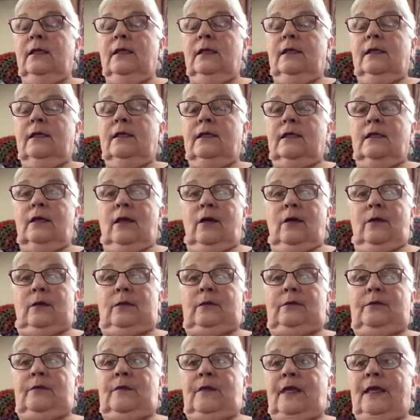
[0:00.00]
So
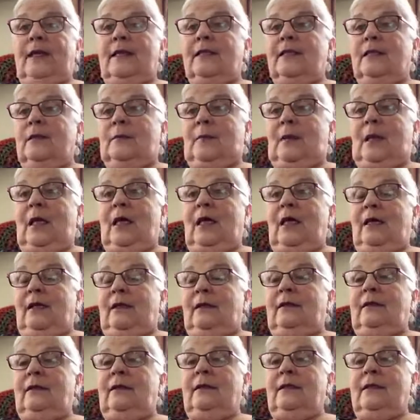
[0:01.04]
that's the
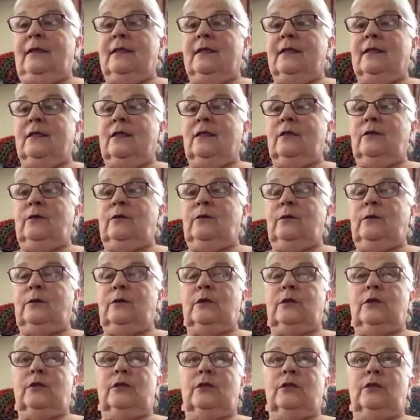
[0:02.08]
plan, is to
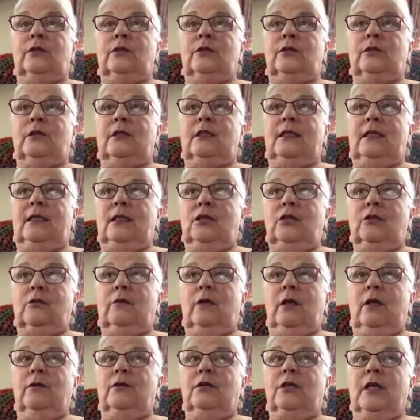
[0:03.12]
teach
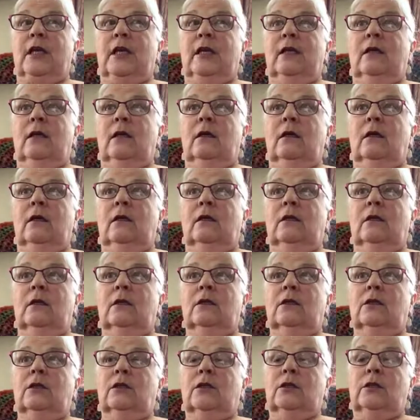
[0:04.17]
crochet
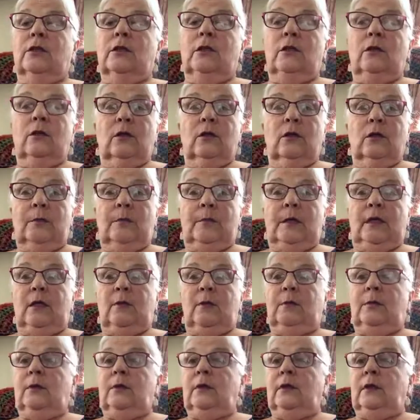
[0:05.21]
to younger
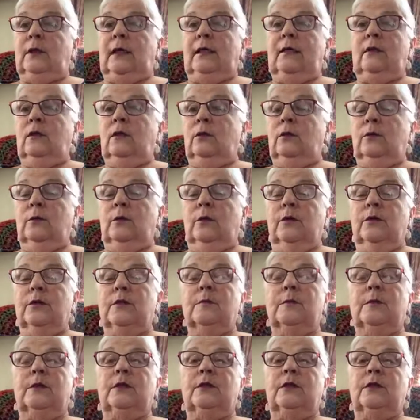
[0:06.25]
people and older ones,
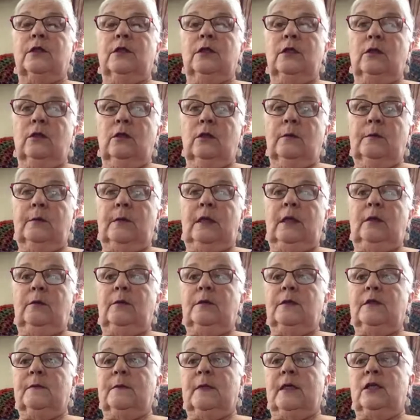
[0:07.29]
but to younger
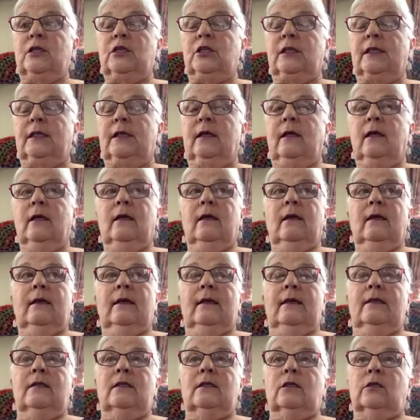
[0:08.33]
people especially,
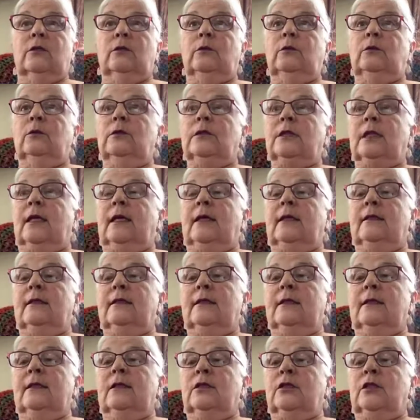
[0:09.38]
in schools, and
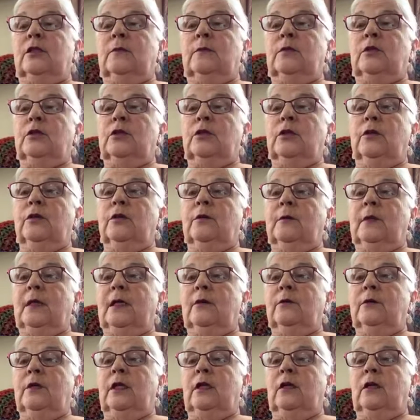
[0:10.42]
teach them and show them
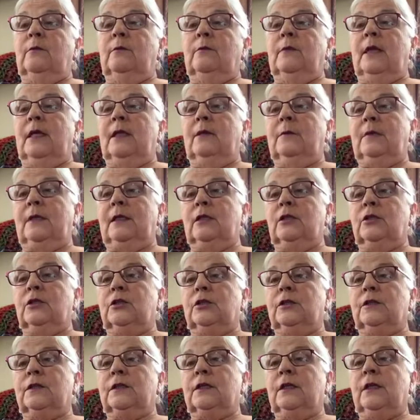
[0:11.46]
how you can make
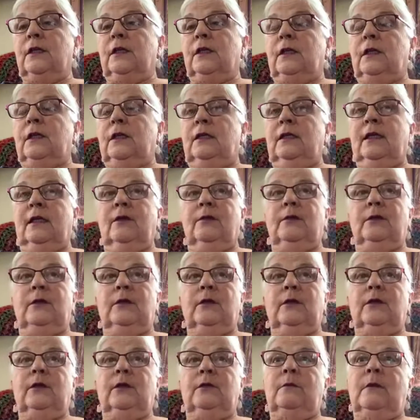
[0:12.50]
pictures and how you
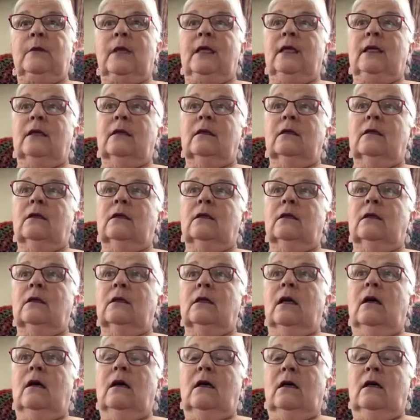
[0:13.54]
can make
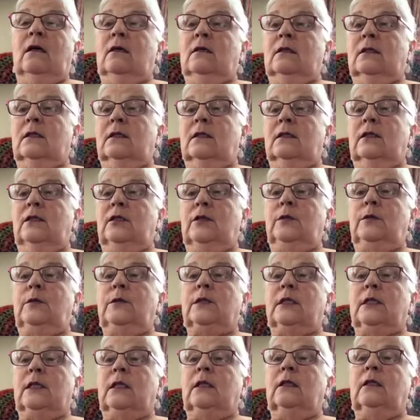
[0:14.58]
art
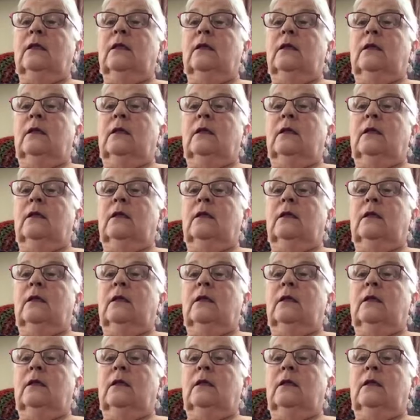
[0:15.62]
using